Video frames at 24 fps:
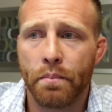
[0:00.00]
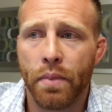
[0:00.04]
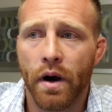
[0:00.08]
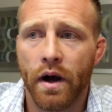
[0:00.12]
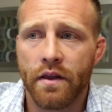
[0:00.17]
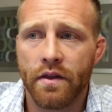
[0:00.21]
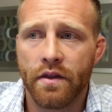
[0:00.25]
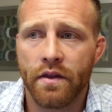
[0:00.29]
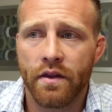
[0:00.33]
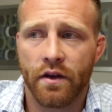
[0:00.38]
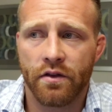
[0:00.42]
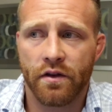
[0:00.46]

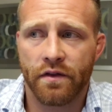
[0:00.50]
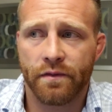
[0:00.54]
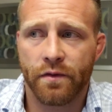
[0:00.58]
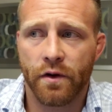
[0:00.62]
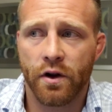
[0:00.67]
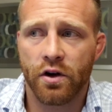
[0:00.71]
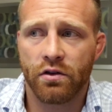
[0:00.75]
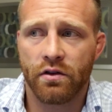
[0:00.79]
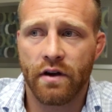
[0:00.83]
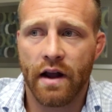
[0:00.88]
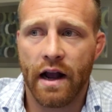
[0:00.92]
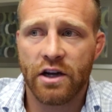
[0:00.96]
button on the
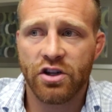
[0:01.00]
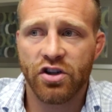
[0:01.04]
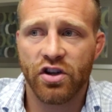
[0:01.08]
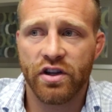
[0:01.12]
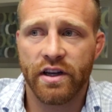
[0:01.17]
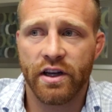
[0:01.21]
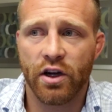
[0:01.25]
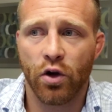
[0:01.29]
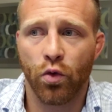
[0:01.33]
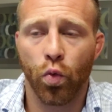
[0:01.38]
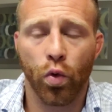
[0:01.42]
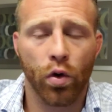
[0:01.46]
front are actually
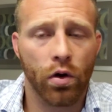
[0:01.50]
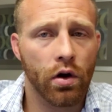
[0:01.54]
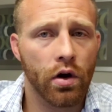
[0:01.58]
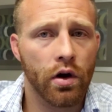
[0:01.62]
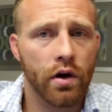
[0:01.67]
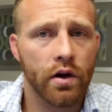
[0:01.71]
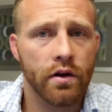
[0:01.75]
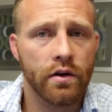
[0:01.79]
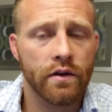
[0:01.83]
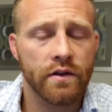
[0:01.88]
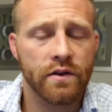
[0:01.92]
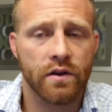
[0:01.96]
going to
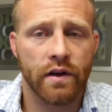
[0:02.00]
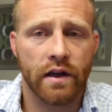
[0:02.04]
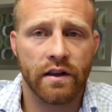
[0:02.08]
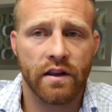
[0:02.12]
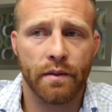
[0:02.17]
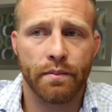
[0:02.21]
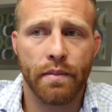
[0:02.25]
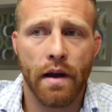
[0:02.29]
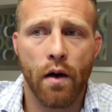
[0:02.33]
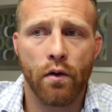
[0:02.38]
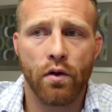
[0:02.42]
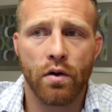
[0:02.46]
work. So like
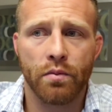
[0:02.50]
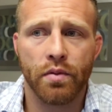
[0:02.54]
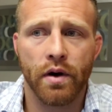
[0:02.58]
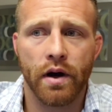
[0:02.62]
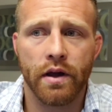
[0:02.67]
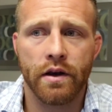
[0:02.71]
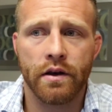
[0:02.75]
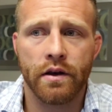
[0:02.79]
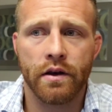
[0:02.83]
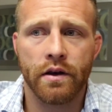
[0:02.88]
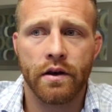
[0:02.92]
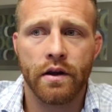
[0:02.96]
the power
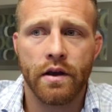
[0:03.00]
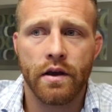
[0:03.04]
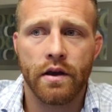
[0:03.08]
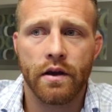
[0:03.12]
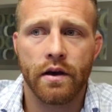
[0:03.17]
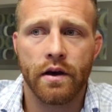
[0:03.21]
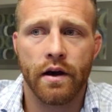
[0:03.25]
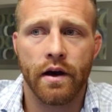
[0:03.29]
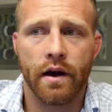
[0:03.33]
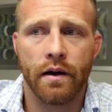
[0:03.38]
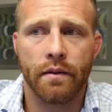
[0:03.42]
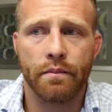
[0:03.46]
button
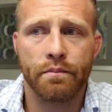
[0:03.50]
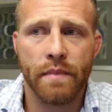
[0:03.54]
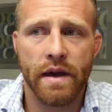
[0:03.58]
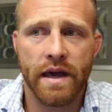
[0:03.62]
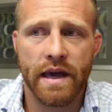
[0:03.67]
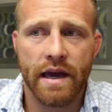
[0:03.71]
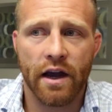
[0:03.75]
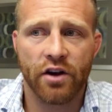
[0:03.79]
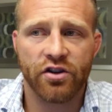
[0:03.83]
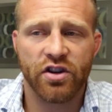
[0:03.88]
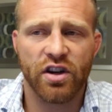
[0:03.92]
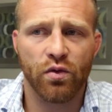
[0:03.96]

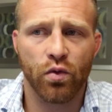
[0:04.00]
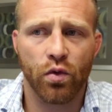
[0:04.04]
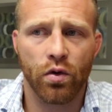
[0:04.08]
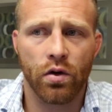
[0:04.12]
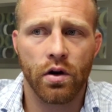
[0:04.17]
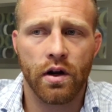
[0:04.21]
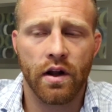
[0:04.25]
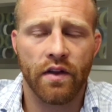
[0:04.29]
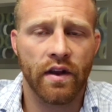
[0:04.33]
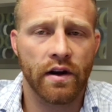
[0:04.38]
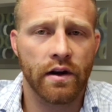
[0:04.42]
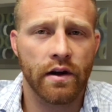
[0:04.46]
may actually
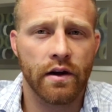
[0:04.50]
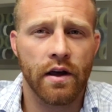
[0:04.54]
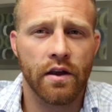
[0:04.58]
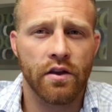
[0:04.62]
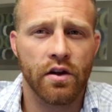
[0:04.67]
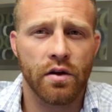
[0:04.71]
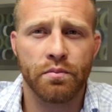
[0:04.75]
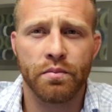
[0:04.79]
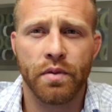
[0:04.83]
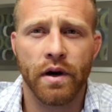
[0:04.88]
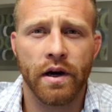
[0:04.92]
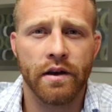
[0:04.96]
work, and then
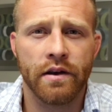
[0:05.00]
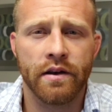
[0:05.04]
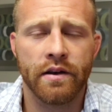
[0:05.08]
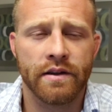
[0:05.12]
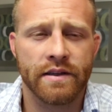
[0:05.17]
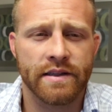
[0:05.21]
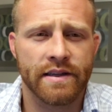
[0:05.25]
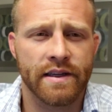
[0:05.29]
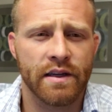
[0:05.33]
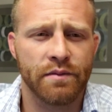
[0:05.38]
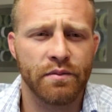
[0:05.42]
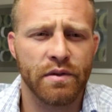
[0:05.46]
another button
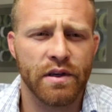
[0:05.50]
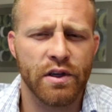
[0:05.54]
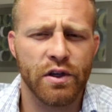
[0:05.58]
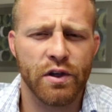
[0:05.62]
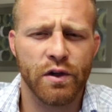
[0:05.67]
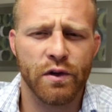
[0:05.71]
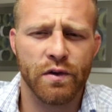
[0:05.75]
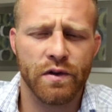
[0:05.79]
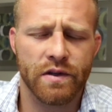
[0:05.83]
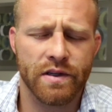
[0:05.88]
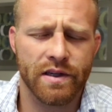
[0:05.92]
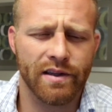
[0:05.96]
is going to
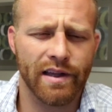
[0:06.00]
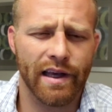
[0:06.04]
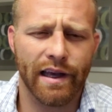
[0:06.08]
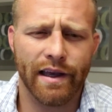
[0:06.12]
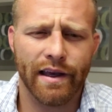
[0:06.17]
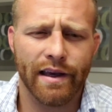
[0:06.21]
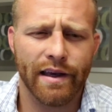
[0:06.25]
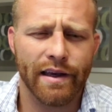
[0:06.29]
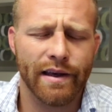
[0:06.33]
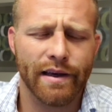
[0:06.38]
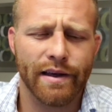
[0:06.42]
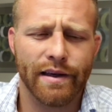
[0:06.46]
be used to
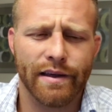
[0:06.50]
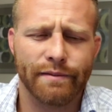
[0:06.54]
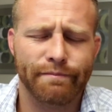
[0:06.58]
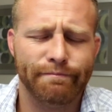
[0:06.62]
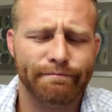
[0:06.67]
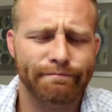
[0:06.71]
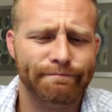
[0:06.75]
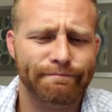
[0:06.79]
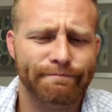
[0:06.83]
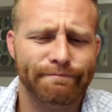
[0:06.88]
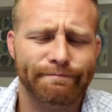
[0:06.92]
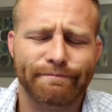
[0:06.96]
like
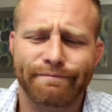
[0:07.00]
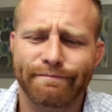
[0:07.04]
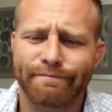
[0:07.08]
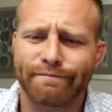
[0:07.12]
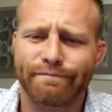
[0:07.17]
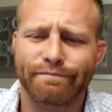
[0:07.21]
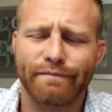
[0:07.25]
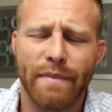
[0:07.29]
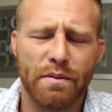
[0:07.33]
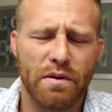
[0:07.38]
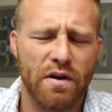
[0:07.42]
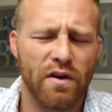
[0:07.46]

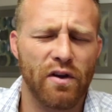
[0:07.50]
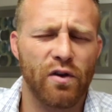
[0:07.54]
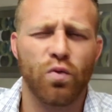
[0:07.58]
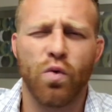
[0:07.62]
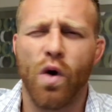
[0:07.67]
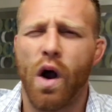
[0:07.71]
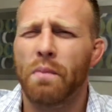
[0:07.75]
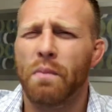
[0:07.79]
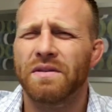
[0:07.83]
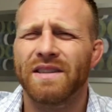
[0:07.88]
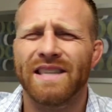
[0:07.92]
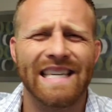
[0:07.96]
maybe
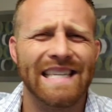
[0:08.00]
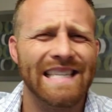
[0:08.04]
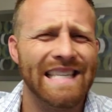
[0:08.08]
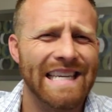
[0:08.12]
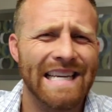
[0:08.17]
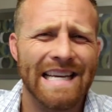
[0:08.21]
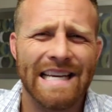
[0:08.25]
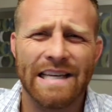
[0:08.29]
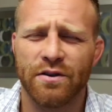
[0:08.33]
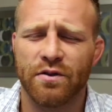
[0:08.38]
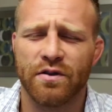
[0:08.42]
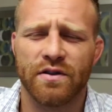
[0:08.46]
swap
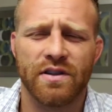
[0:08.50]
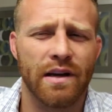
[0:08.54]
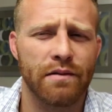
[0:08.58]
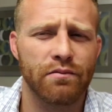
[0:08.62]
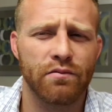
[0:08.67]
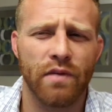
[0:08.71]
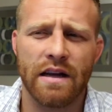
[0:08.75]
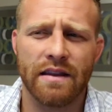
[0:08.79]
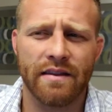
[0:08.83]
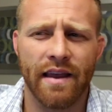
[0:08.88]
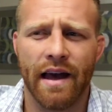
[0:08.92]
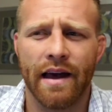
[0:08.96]
CDs or
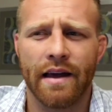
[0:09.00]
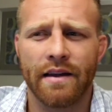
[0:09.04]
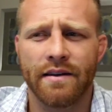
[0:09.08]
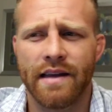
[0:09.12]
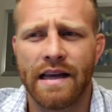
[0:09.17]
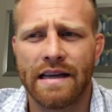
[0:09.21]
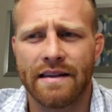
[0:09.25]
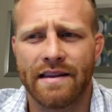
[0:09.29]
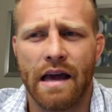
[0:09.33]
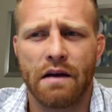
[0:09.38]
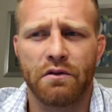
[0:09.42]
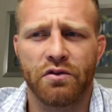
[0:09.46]
something like
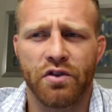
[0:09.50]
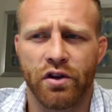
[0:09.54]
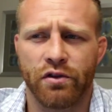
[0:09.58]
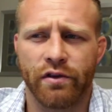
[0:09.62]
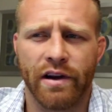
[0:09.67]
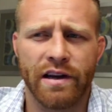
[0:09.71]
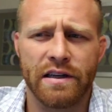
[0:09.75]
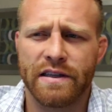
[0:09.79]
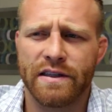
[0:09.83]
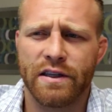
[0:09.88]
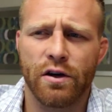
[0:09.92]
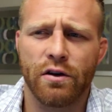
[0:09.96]
that. Take that with a
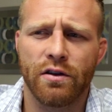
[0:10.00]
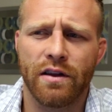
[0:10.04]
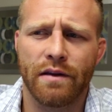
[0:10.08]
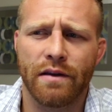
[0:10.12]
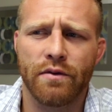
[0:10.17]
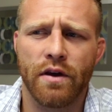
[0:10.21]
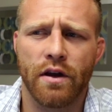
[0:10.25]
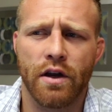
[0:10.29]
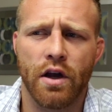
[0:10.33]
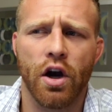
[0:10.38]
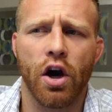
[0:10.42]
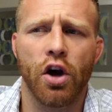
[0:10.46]
grain of salt.
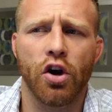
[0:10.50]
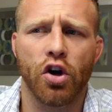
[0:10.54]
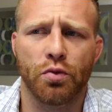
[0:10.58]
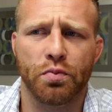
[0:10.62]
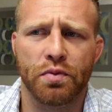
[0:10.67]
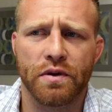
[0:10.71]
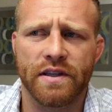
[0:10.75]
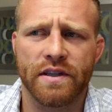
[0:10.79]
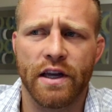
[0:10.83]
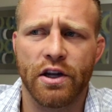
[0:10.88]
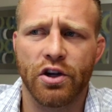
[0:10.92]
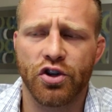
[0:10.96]
I'm not
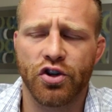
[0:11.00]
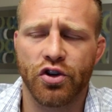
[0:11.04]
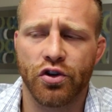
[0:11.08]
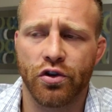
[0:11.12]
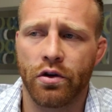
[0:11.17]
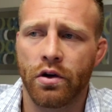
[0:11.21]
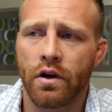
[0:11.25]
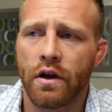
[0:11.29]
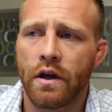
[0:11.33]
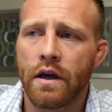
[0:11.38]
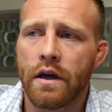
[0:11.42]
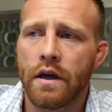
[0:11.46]
100%
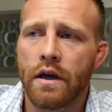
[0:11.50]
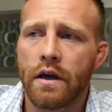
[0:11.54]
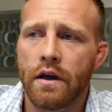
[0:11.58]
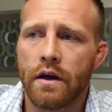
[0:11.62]
sure.